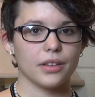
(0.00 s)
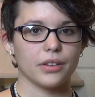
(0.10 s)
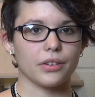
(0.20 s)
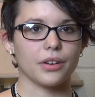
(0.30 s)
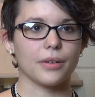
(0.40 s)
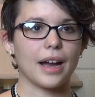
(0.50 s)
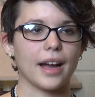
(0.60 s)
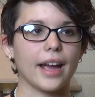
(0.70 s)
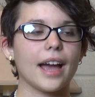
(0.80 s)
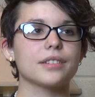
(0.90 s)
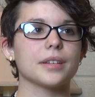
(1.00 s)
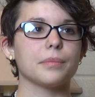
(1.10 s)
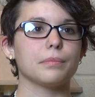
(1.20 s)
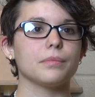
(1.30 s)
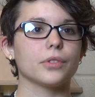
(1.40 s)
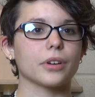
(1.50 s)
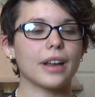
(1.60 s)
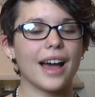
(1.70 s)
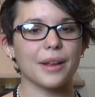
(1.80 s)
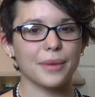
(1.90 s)
I had to learn
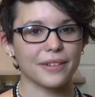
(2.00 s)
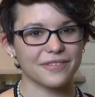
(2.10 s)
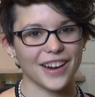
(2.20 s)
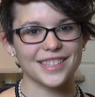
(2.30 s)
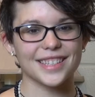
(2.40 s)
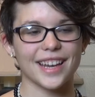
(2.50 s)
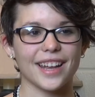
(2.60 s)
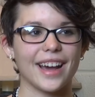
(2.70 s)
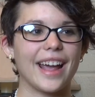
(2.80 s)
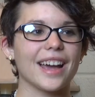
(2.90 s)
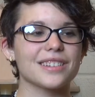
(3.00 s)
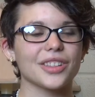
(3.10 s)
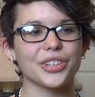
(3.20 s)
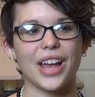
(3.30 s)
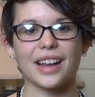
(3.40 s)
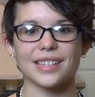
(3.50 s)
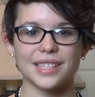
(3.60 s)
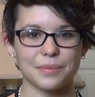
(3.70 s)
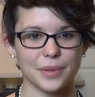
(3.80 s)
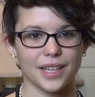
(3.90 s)
how to make friends again. I had to learn how to
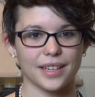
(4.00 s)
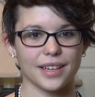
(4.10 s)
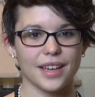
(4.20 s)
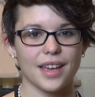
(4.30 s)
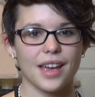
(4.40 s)
speak.